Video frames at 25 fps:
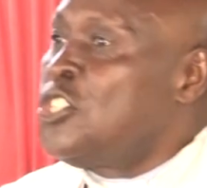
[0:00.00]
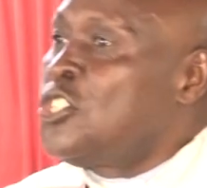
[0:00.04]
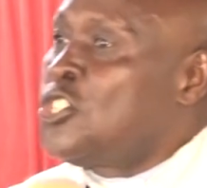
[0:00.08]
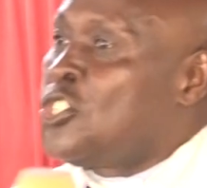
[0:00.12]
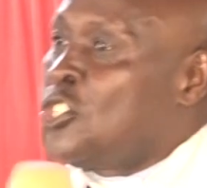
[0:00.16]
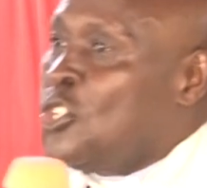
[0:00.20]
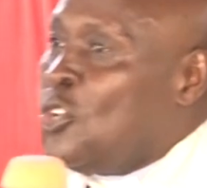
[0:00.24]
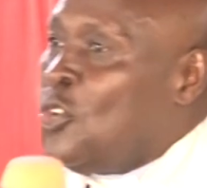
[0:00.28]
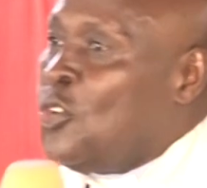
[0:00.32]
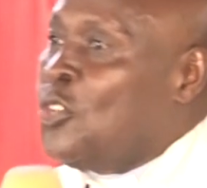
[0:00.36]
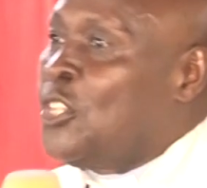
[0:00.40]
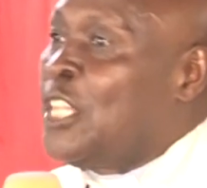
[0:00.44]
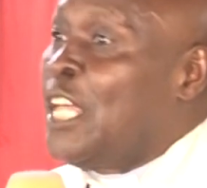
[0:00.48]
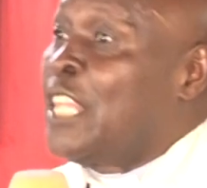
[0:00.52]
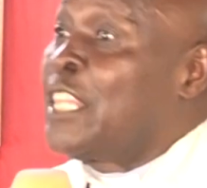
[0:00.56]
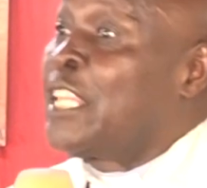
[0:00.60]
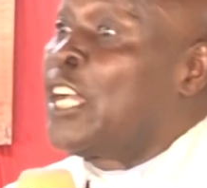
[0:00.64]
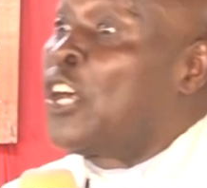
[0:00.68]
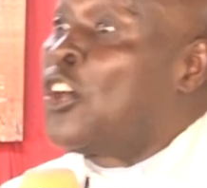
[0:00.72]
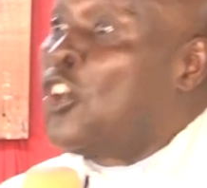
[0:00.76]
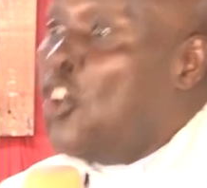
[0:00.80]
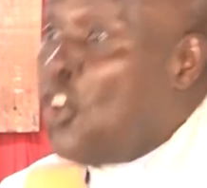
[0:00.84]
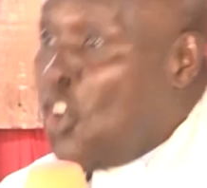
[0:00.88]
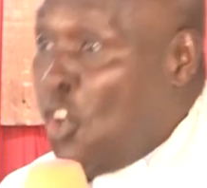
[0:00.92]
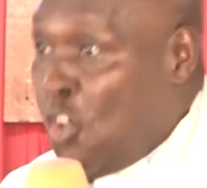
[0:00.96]
Slaughter the
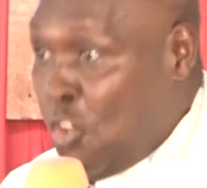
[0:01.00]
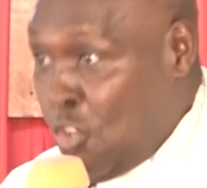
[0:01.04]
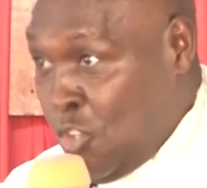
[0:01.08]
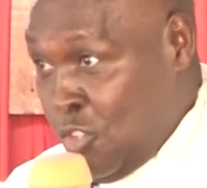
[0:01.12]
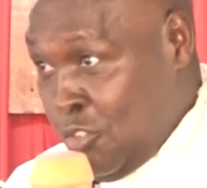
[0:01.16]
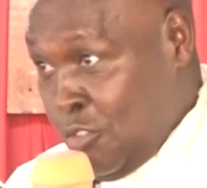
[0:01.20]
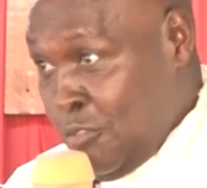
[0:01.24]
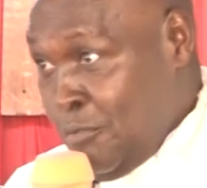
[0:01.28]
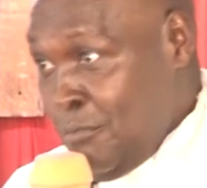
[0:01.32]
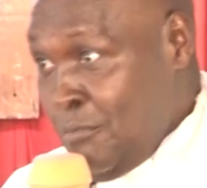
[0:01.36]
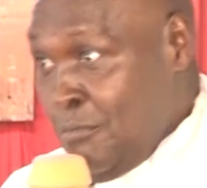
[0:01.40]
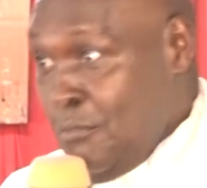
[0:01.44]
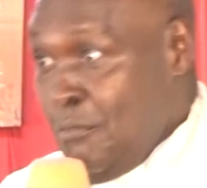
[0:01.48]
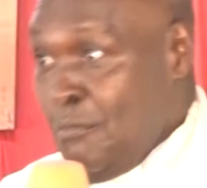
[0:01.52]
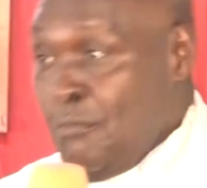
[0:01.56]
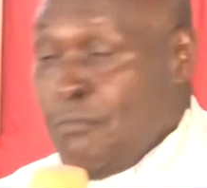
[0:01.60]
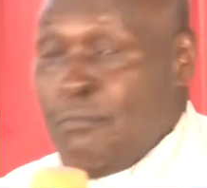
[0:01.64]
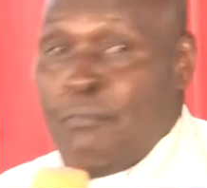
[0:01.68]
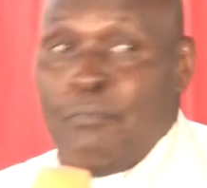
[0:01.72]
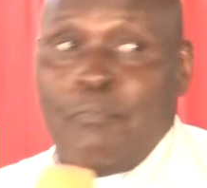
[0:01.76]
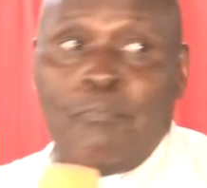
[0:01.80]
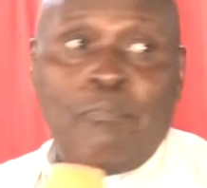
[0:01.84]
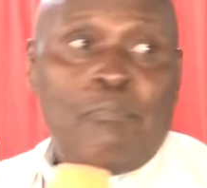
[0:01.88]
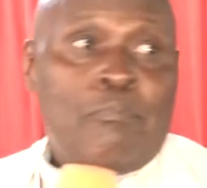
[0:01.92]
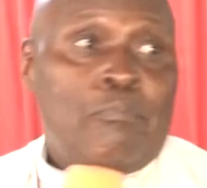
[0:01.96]
cock.
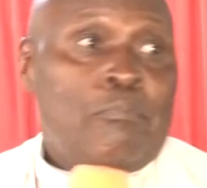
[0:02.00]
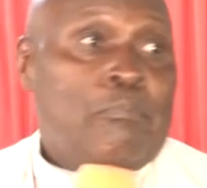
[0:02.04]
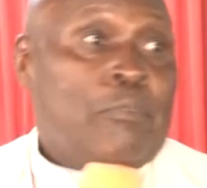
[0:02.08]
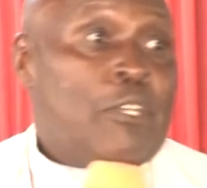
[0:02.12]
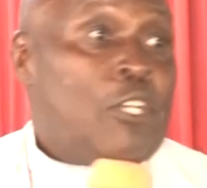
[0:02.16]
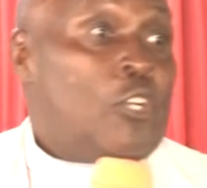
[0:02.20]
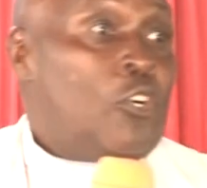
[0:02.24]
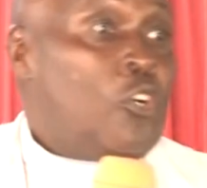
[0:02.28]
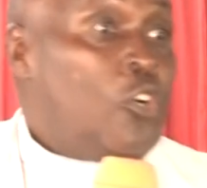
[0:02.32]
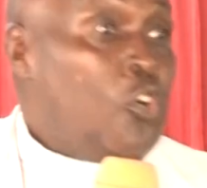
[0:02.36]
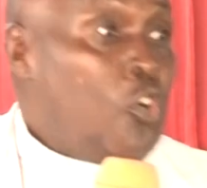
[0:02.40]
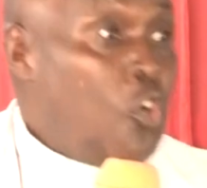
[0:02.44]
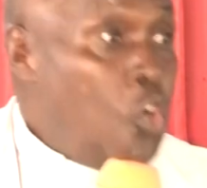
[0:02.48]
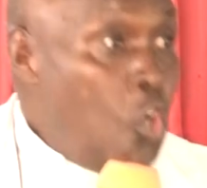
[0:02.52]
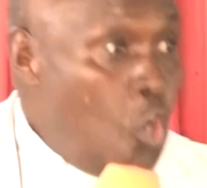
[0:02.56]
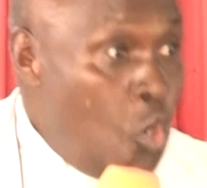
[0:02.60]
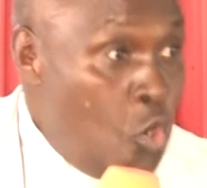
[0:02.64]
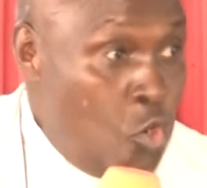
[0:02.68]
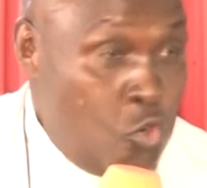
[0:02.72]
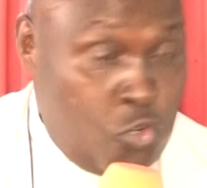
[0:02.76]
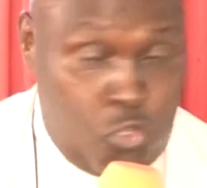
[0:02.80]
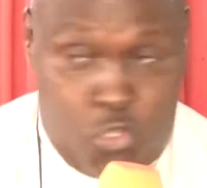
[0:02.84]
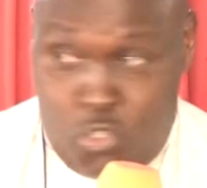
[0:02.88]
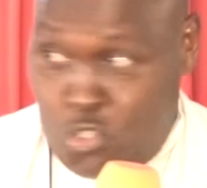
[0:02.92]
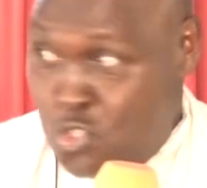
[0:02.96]

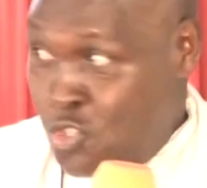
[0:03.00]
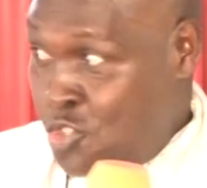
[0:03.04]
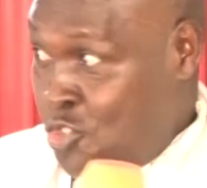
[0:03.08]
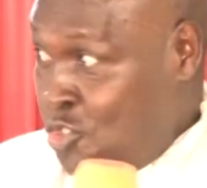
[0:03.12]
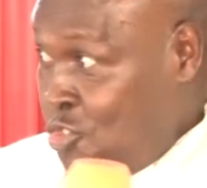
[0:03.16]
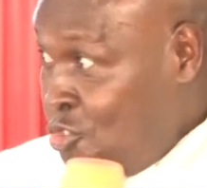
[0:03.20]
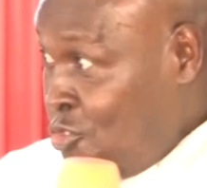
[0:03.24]
Because